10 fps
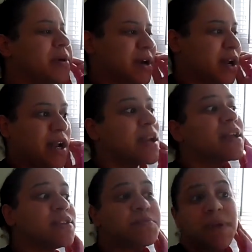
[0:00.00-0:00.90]
I put it on, and
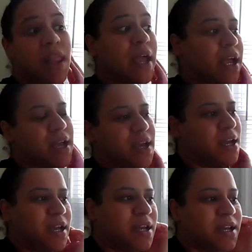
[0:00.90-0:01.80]
he's been like,
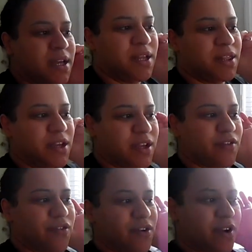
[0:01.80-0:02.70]

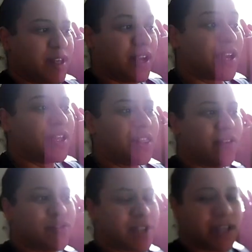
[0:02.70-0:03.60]
looking for it. Like, he
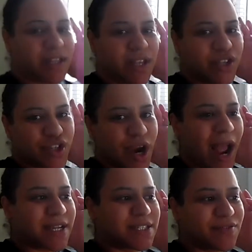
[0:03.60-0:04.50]
loves like the
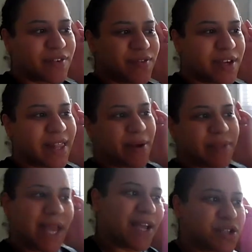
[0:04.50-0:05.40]
interactive of it, like
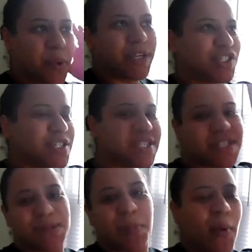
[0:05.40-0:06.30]
when they ask questions,
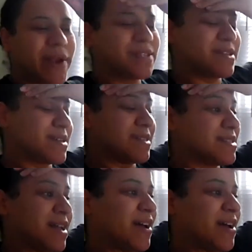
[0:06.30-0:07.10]
he's pointing and